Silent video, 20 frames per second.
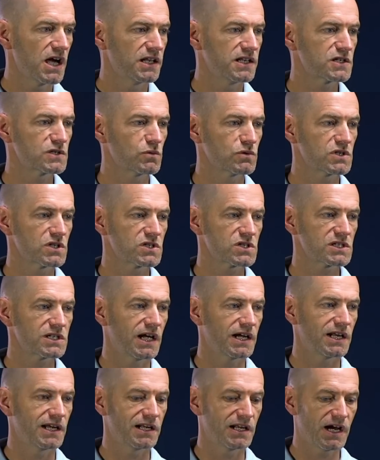And this one's a
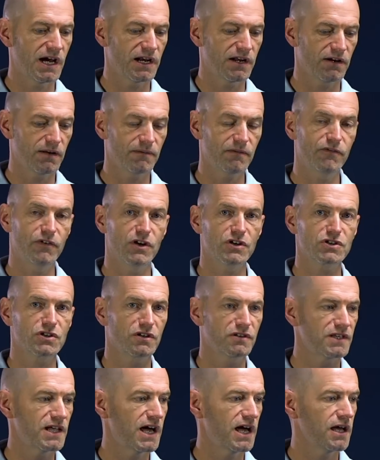slightly lighter version
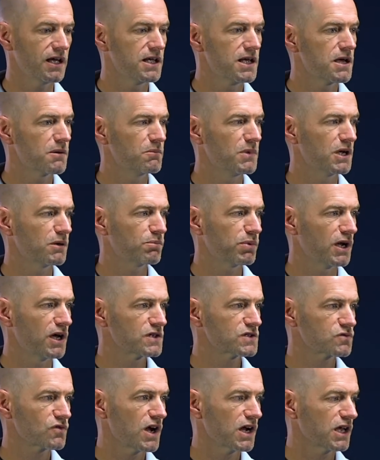than that mid
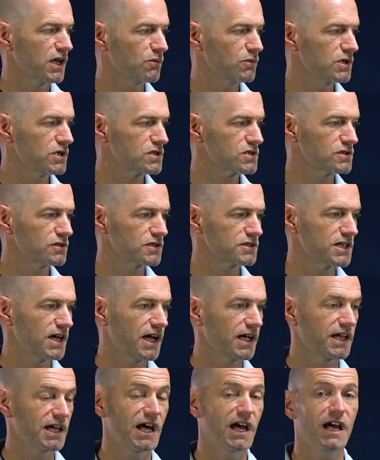plus racket we just looked at.
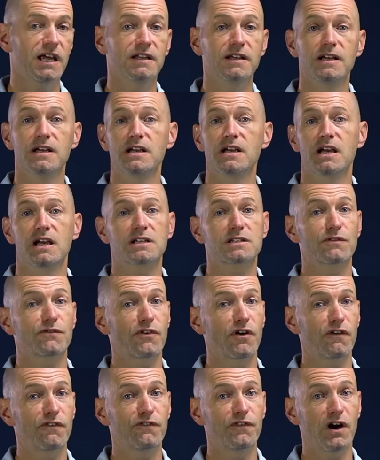Again, it's a
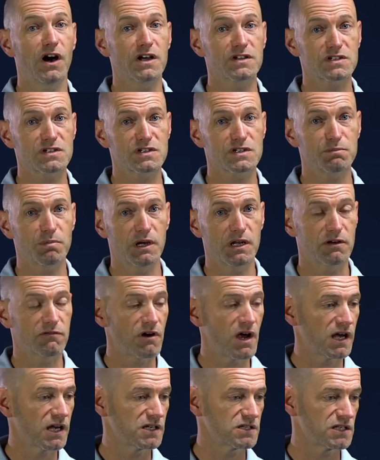very fast and speedy
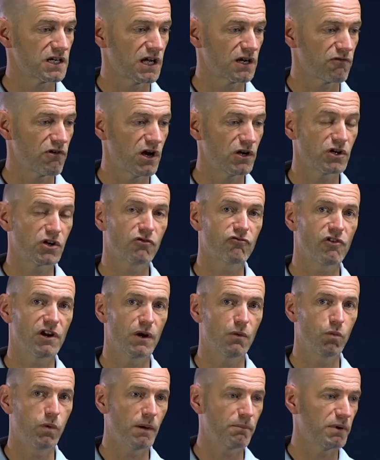racket to get around. You can
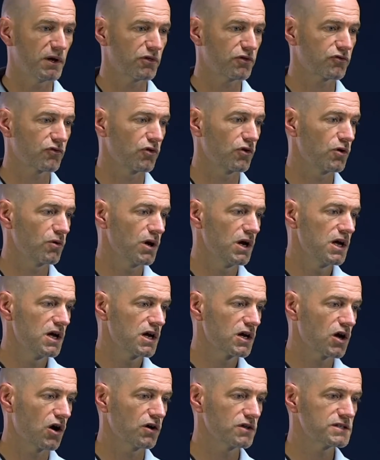really whip it through
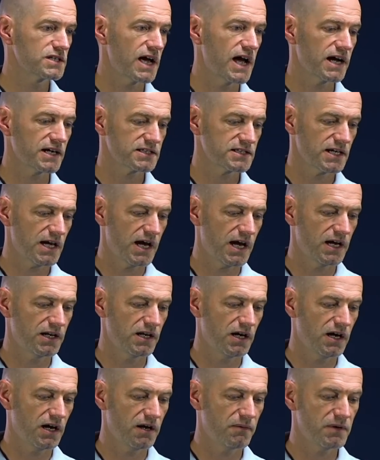contact,
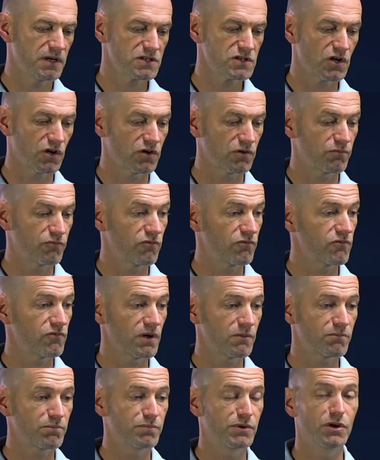and uh, it's got a
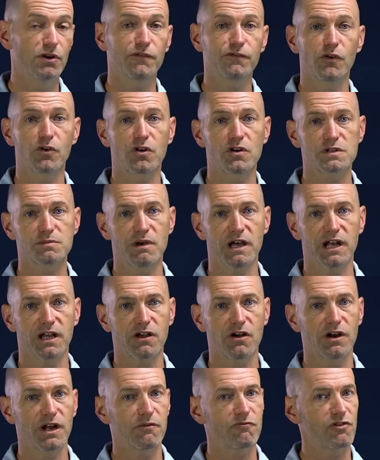beautiful cosmetic on it.